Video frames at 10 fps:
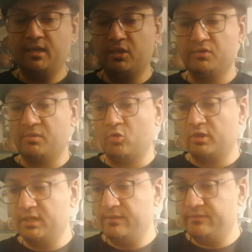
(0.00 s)
using more
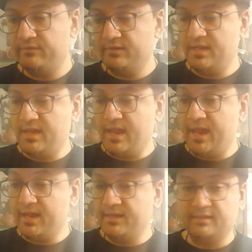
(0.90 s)
leaf
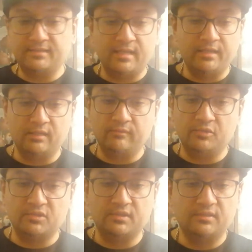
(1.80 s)
and extending
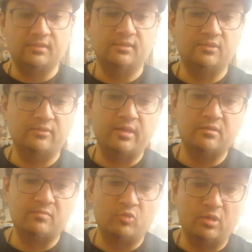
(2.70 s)
infusions. So I
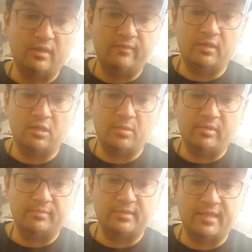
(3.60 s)
use more leaf than a lot of
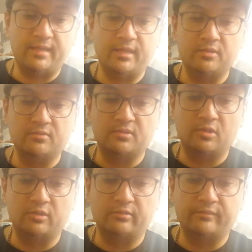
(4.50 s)
people, and I use
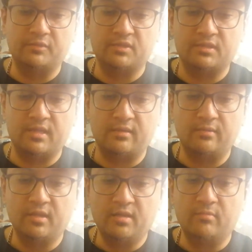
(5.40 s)
longer infusions than
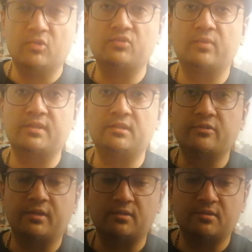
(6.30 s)
most Western
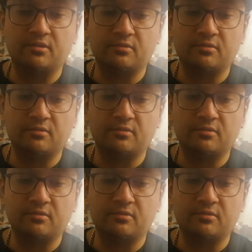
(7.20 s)
drinkers do.